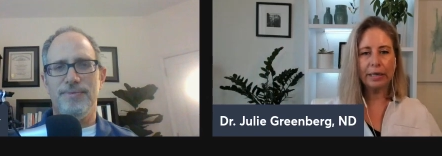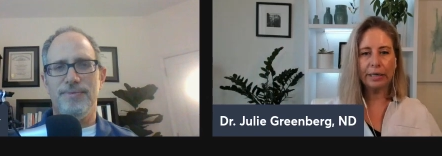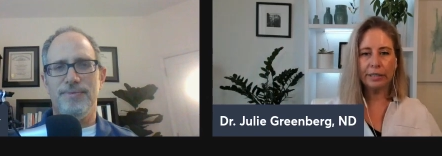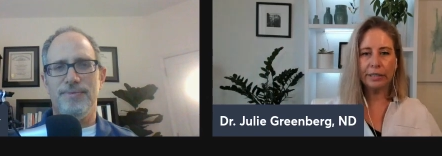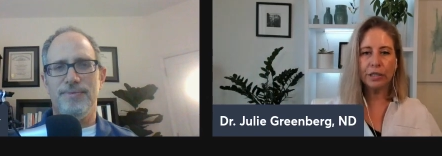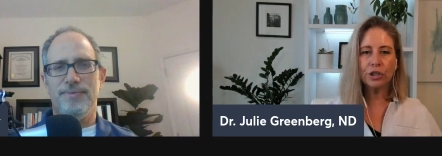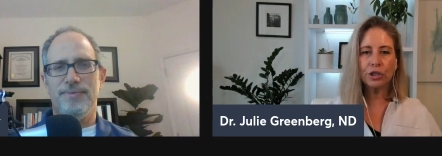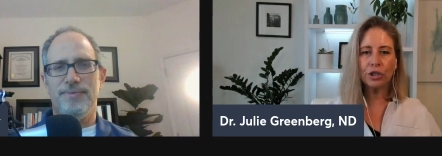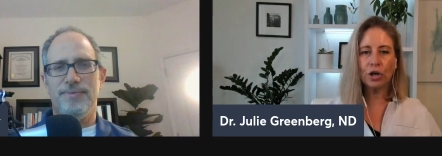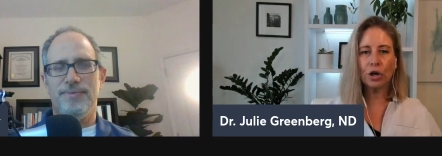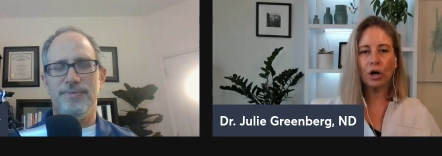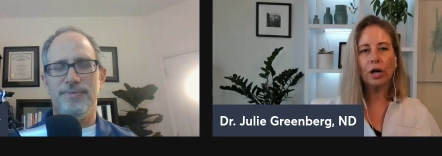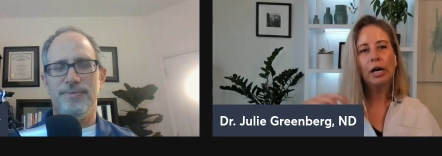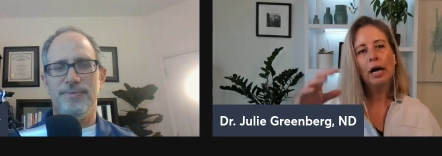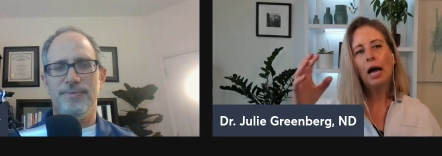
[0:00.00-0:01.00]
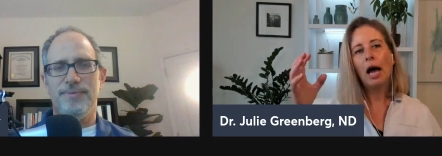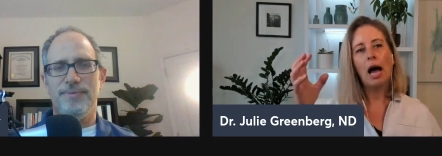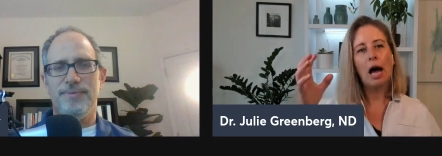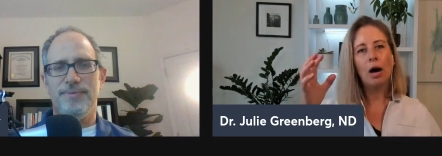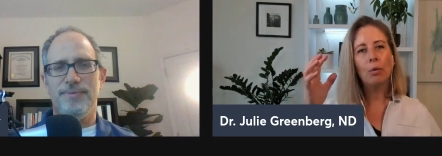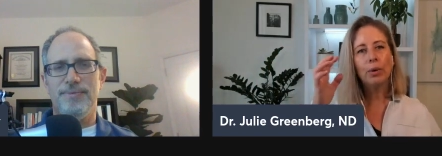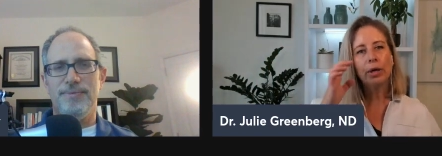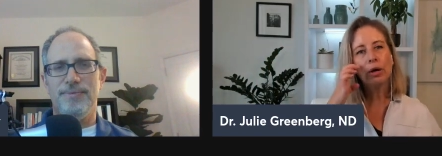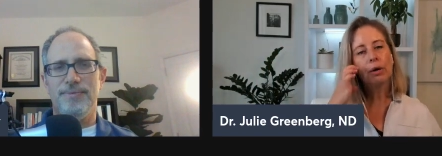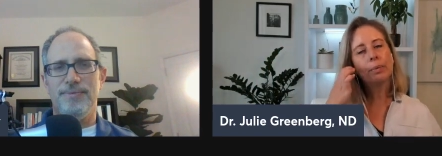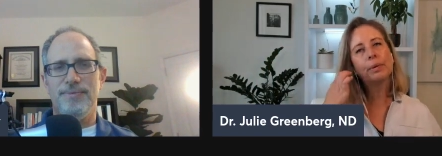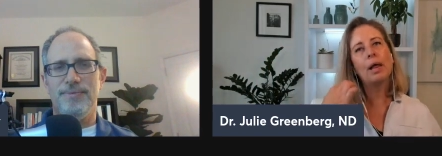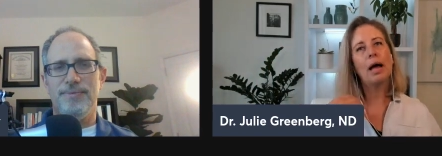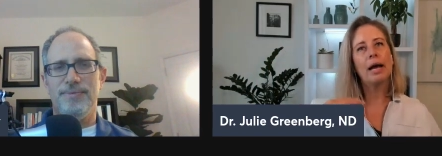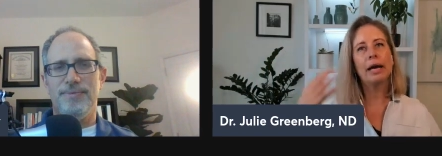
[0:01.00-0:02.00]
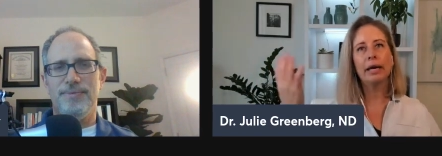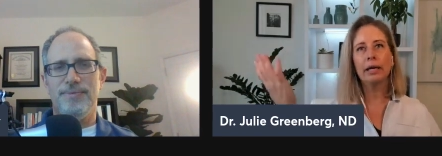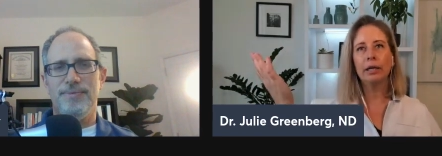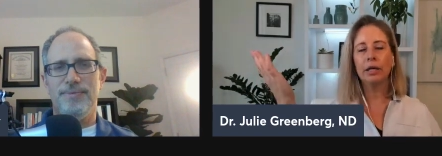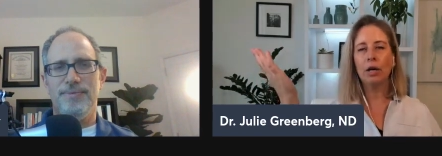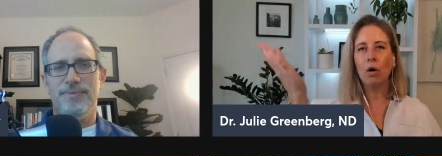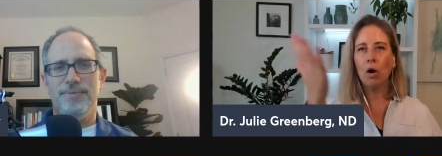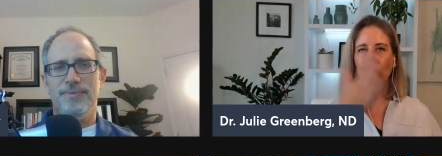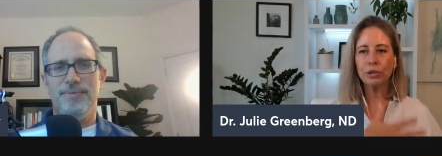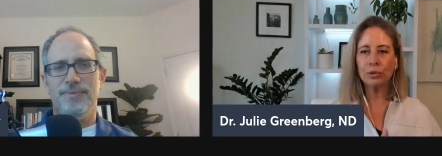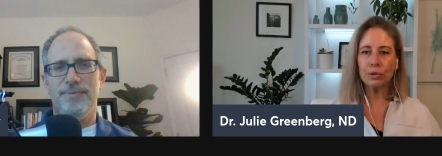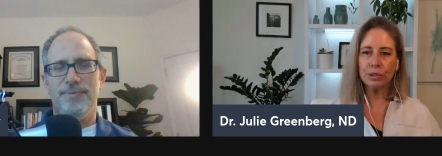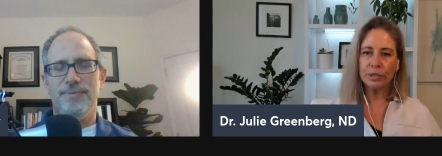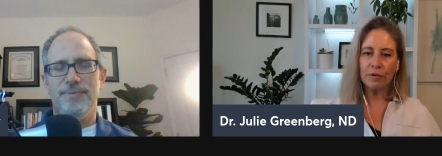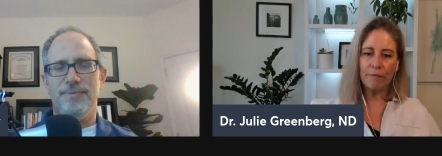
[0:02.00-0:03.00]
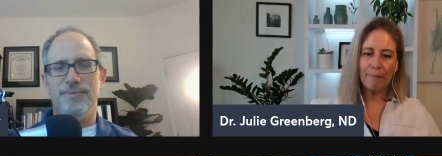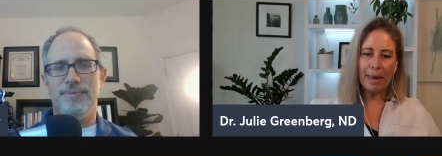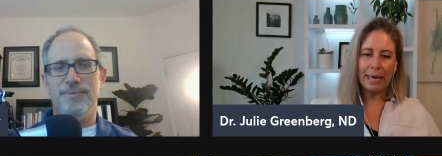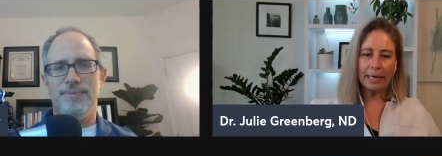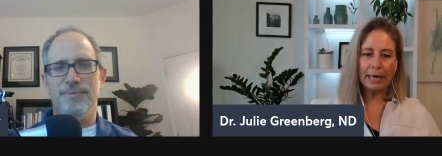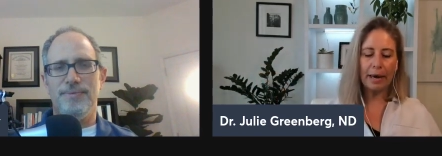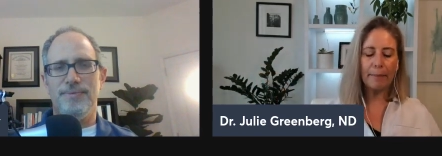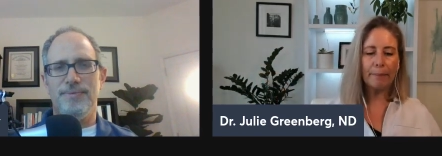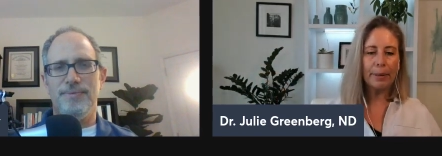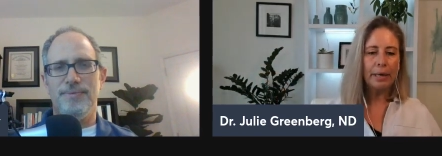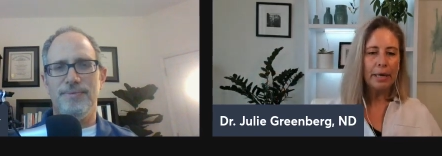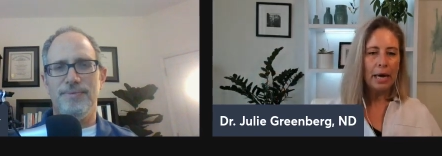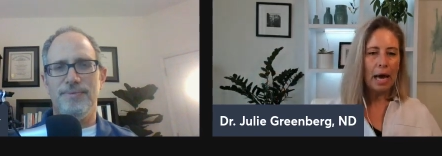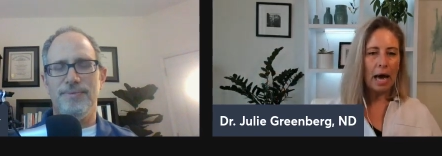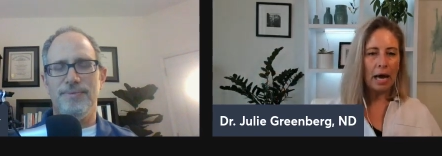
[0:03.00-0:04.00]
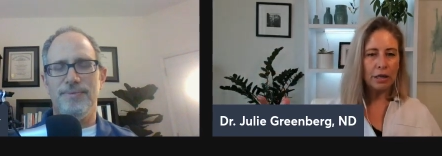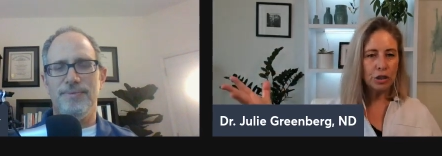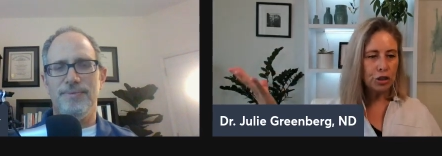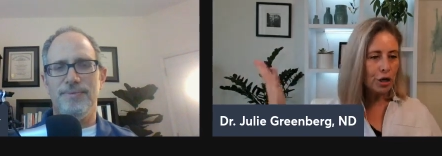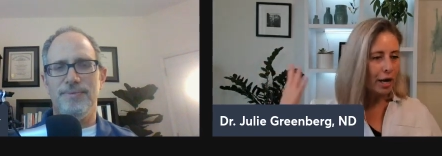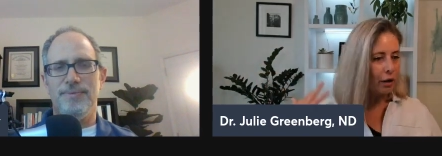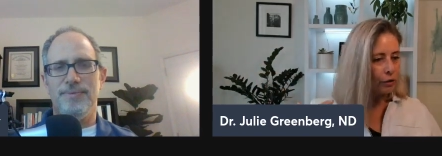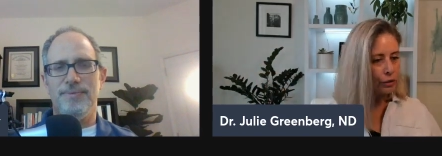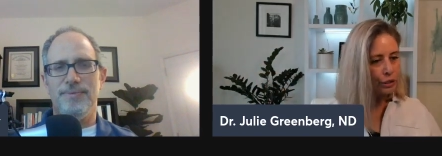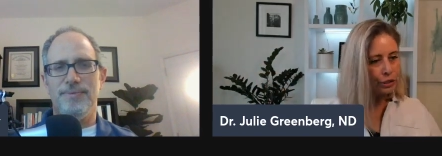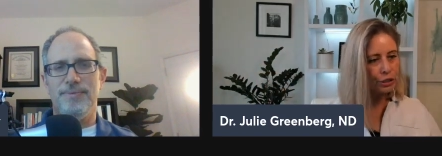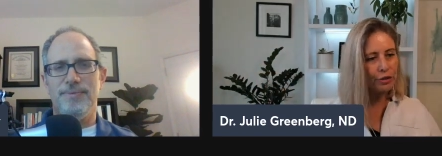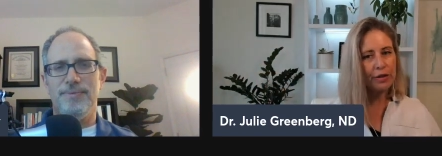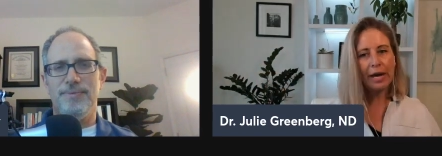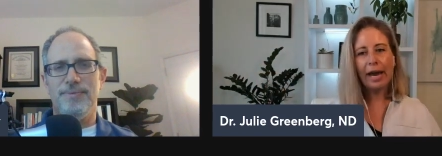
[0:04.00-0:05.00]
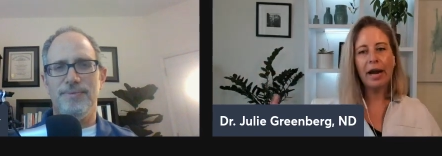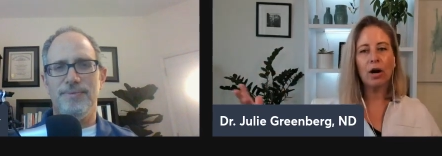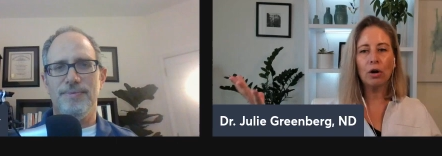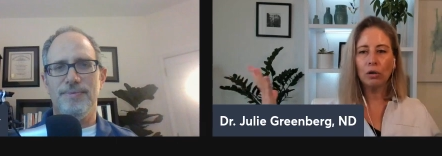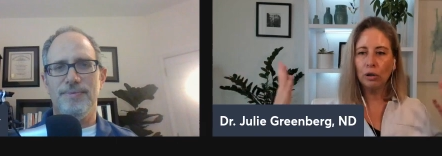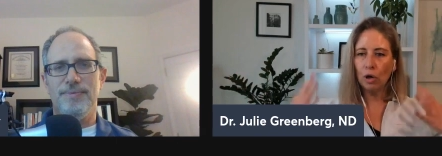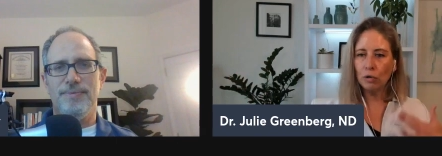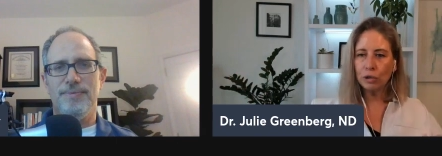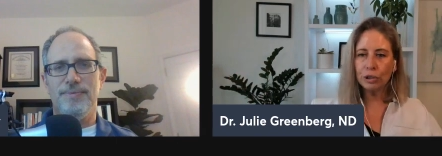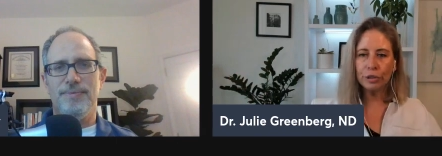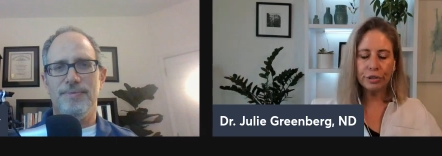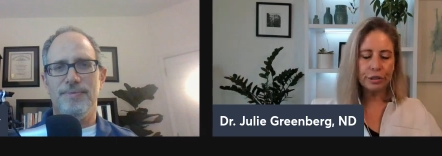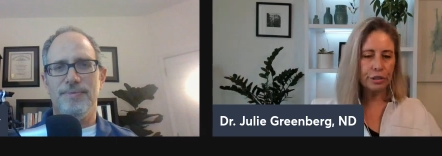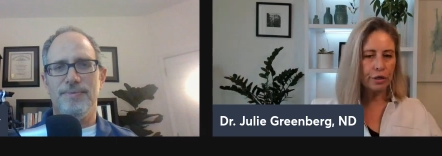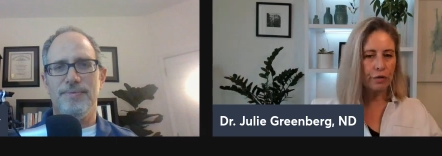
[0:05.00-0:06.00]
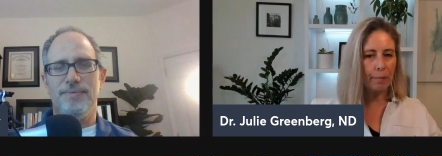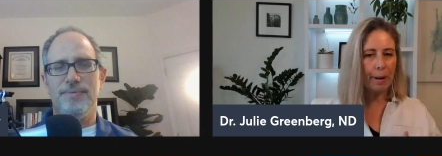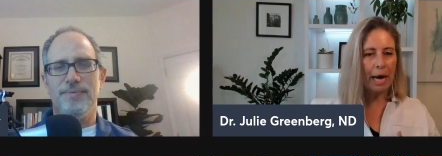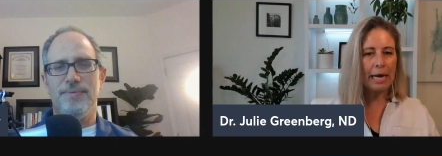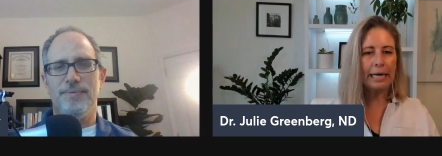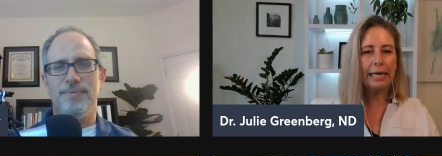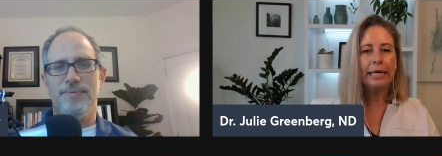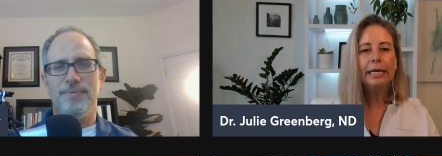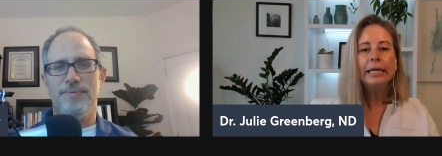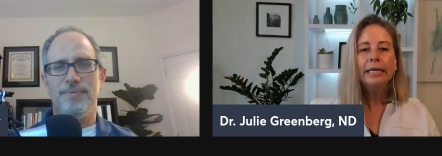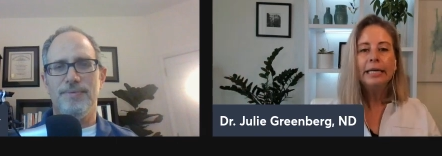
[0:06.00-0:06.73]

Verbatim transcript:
Speaker 1: conditioner. Uh, we are applying, you know, all sorts of makeup, uh, gels to the hair, lotions to the body.